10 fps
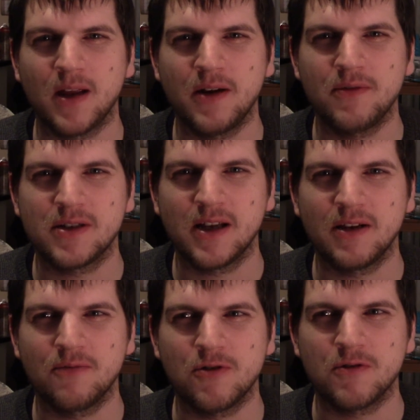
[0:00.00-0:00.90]
I always
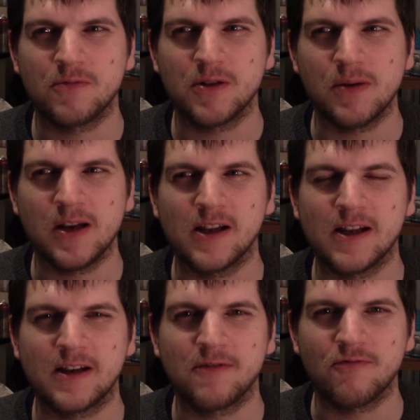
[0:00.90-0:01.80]
kind of want them to be
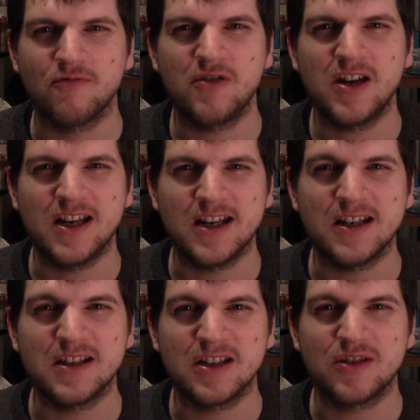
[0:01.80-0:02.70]
like really
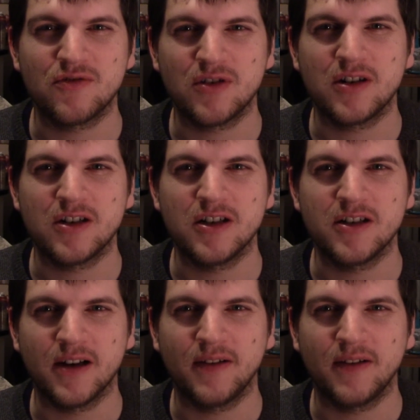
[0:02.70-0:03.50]
strong ginger.